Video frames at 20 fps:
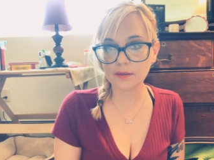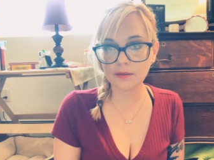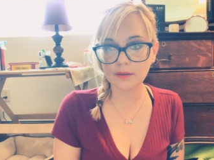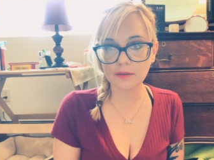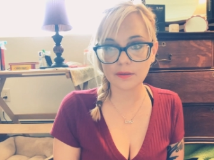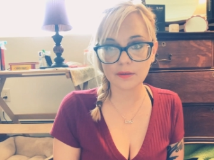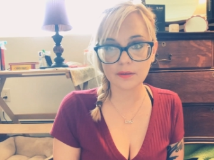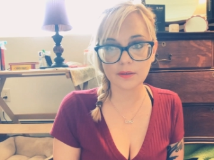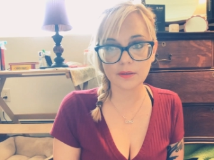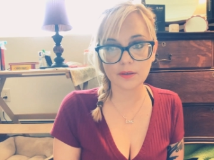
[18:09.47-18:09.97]

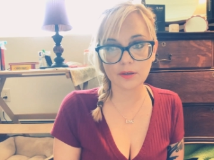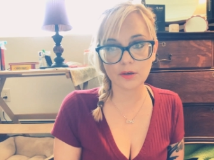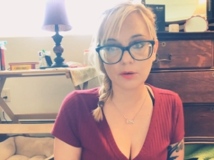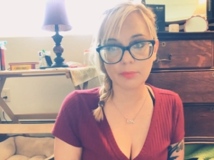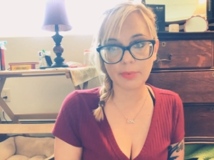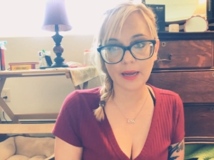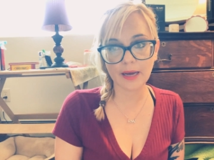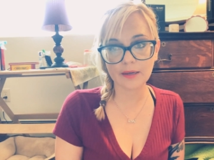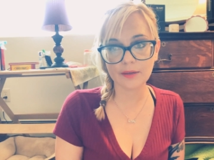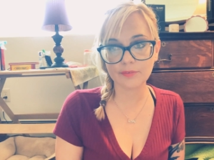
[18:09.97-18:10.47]
you're gonna go
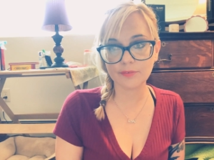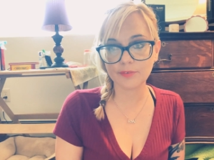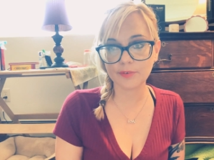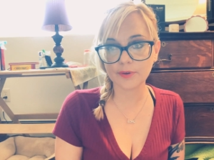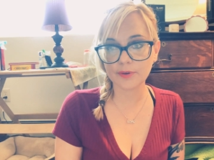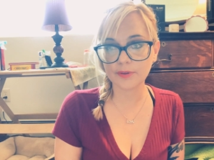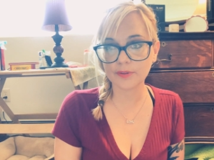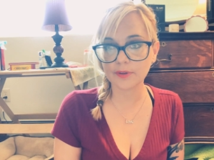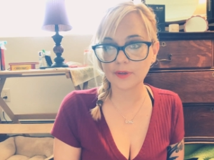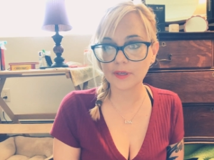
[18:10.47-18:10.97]
back and
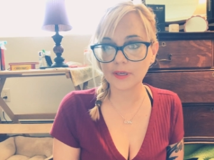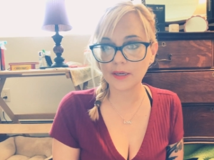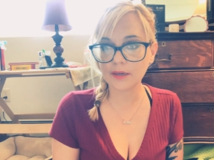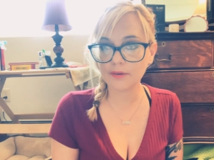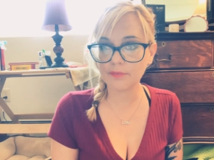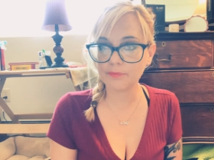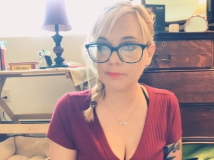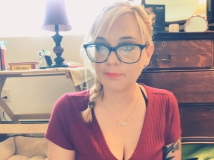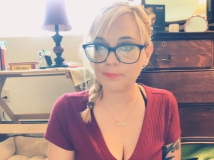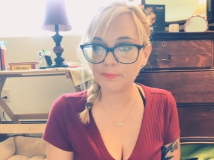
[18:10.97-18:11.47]
forth you're gonna
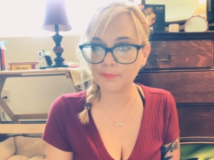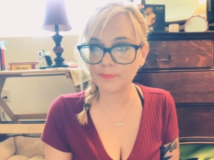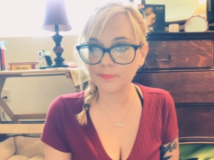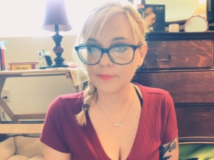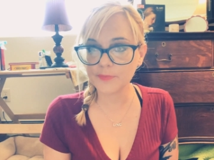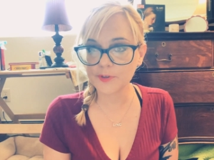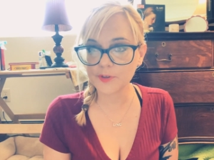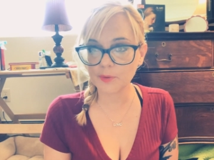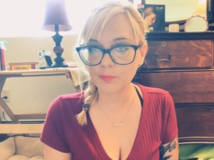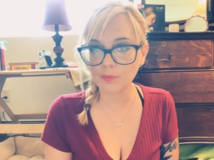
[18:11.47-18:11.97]
have
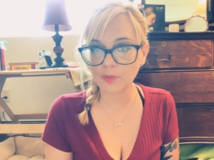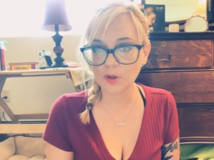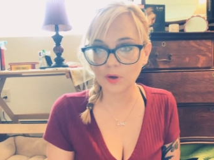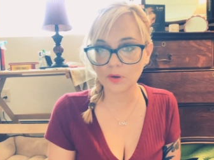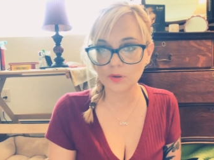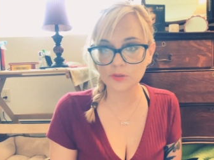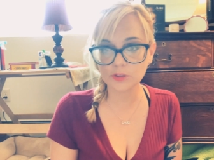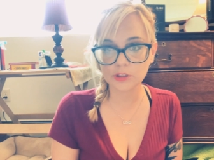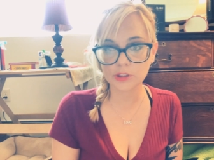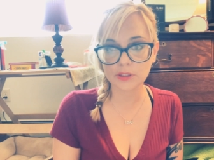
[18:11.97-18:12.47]
some
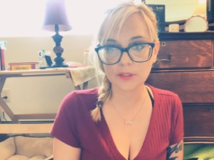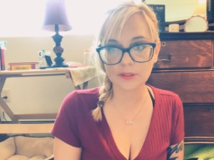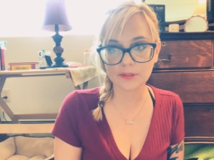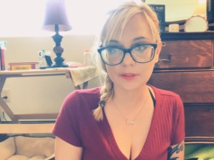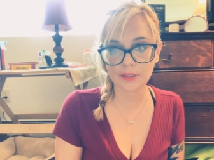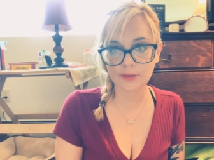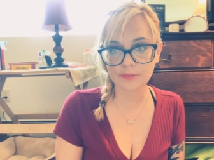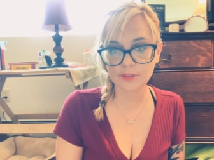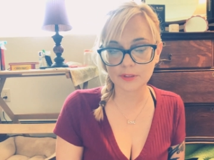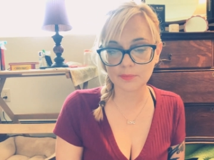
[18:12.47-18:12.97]
lows you're gonna
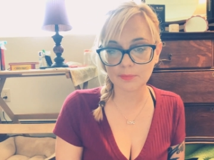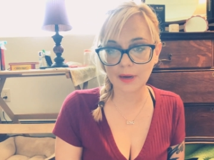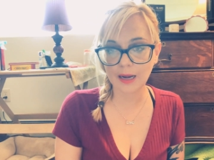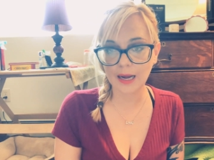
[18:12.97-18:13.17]
have some